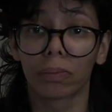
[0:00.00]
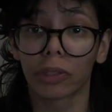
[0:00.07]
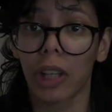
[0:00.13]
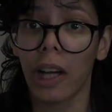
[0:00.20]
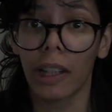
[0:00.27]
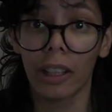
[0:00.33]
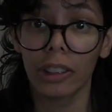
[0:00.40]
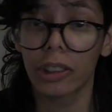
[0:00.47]

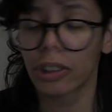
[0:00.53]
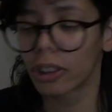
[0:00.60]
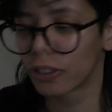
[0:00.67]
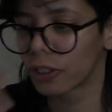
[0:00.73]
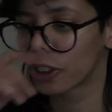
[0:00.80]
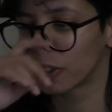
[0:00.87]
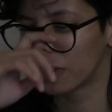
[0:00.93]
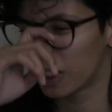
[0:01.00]
I also
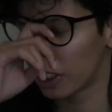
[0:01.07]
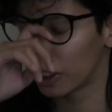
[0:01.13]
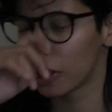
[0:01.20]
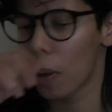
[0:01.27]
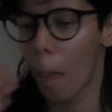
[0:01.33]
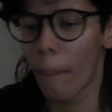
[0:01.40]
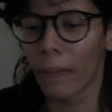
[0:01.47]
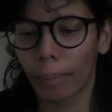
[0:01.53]
like Kurt
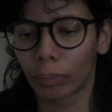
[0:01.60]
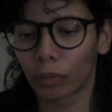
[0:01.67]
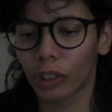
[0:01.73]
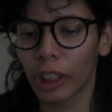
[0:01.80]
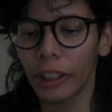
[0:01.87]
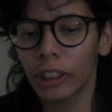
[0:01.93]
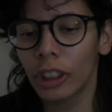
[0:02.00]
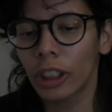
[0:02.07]
Vonnegut.
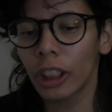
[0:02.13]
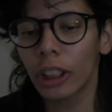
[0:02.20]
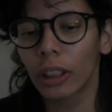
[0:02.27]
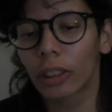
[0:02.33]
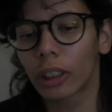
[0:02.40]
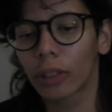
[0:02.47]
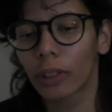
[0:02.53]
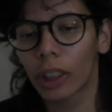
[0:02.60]
I used to think
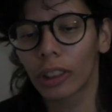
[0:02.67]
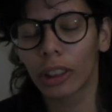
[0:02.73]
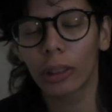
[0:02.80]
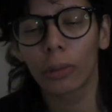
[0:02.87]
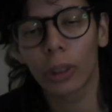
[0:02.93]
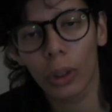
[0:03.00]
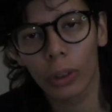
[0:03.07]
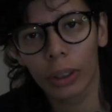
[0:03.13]
Kurt Vonnegut
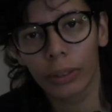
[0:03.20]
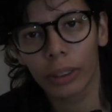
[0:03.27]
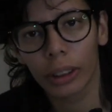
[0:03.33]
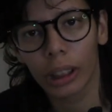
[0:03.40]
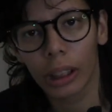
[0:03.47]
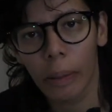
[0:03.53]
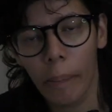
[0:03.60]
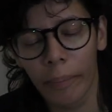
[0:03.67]
was only for like